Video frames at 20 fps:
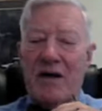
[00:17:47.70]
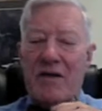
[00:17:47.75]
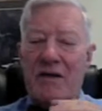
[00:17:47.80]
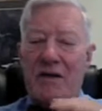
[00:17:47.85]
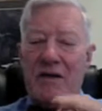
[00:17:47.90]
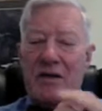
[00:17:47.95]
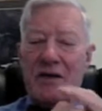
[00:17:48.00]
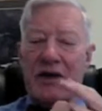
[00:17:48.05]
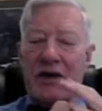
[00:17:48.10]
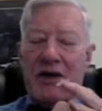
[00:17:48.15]

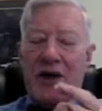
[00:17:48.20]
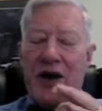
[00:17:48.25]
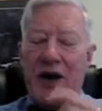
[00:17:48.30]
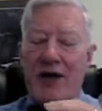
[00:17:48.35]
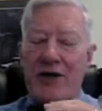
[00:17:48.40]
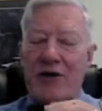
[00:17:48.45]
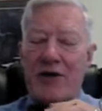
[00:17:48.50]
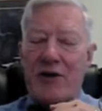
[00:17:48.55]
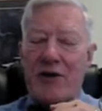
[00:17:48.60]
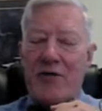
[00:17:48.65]

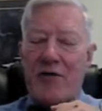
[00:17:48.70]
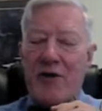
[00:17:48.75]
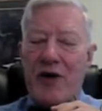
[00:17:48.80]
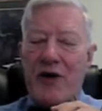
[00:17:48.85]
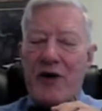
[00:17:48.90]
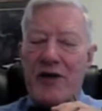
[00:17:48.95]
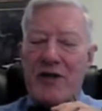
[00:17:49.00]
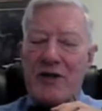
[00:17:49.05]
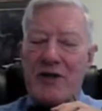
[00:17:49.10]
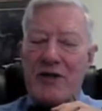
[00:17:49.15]
international
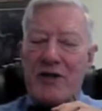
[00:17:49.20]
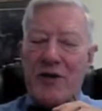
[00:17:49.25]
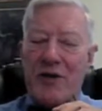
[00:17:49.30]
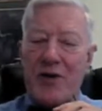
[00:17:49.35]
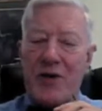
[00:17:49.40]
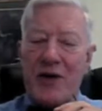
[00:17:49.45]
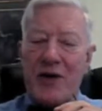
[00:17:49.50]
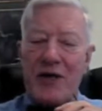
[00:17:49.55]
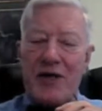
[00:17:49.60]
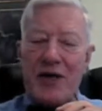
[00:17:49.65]
affairs
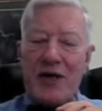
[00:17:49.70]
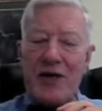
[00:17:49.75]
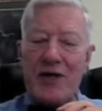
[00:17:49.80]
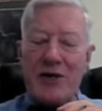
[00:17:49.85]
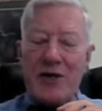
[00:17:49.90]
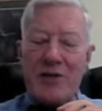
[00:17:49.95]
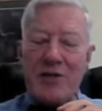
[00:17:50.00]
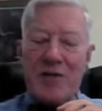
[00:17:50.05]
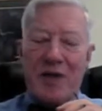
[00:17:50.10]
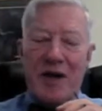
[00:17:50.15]

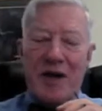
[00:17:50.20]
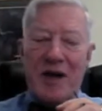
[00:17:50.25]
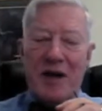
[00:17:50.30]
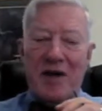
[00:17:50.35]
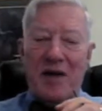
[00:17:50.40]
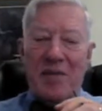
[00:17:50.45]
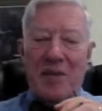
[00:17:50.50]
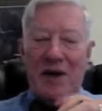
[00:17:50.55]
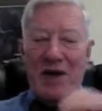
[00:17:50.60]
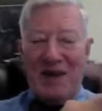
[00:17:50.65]
orientation,
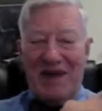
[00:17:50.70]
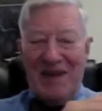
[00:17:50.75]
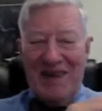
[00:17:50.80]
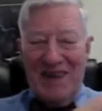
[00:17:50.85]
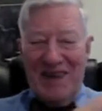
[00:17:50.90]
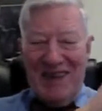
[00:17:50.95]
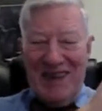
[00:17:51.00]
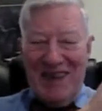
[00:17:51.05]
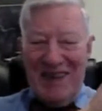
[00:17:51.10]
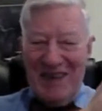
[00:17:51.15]
but
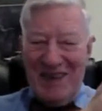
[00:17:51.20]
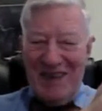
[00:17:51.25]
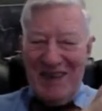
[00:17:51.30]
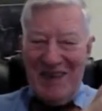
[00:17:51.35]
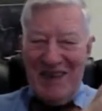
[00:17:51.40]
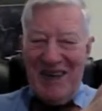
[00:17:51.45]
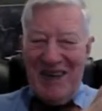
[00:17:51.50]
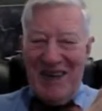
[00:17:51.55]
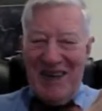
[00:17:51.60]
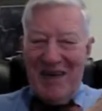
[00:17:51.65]

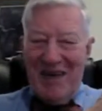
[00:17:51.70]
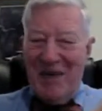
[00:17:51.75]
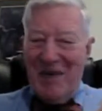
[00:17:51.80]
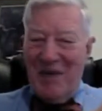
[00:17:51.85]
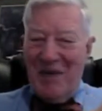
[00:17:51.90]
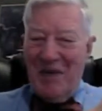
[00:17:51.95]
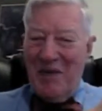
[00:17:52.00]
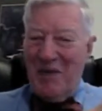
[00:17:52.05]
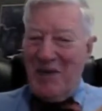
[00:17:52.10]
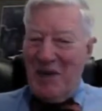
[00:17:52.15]

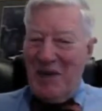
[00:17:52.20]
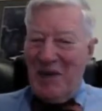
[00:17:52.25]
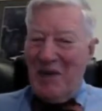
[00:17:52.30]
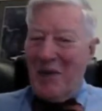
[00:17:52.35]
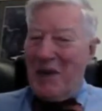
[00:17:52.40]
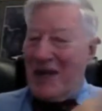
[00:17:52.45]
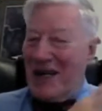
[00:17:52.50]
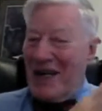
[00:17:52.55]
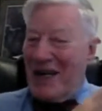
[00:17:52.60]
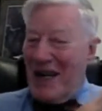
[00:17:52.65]
we
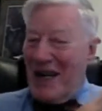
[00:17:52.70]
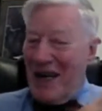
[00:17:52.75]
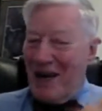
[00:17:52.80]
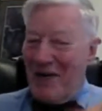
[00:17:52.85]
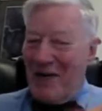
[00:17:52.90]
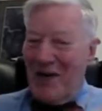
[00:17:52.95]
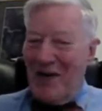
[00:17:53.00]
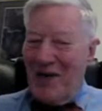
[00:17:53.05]
didn't have